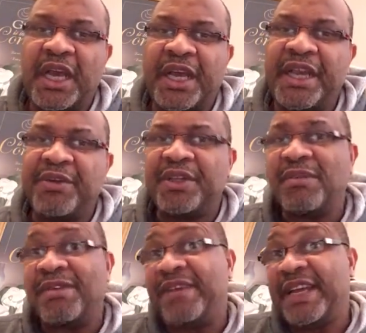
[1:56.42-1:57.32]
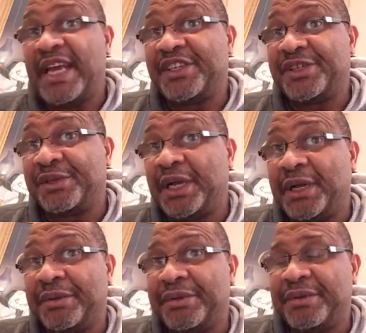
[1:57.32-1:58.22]
And then we talk about financial
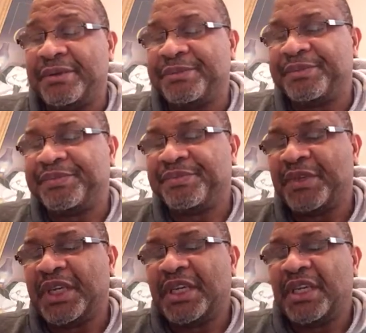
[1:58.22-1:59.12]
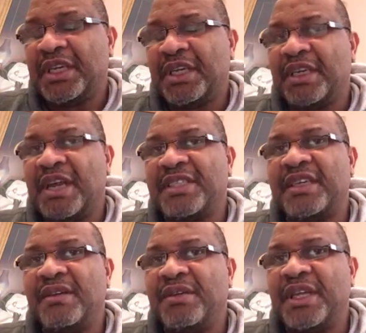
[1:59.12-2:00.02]
health you know, I
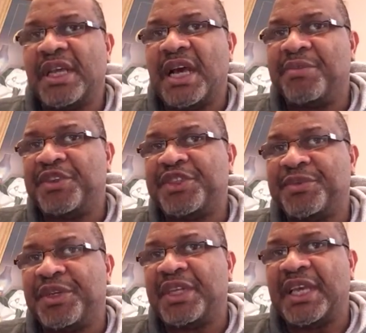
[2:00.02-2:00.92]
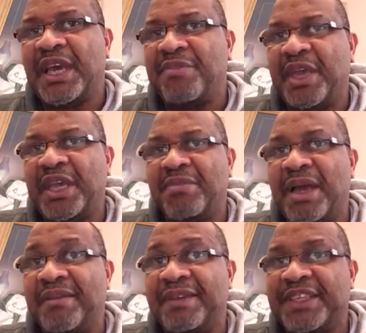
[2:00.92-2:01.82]
started looking at how much money I made,
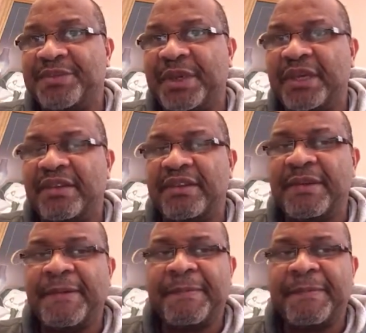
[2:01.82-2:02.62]
my investments,